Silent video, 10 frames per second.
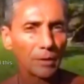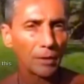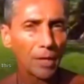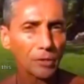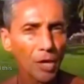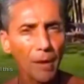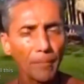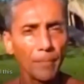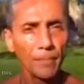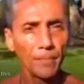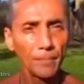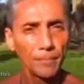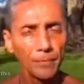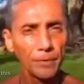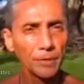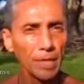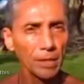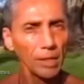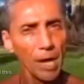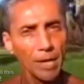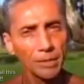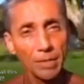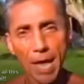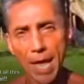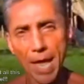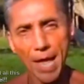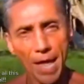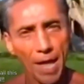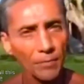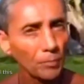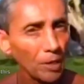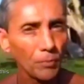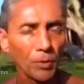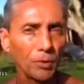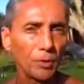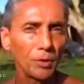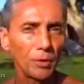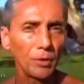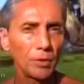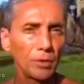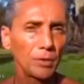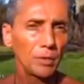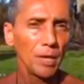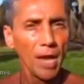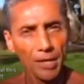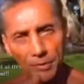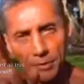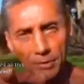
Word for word: Nice job. Looks like a lot of sad people. S.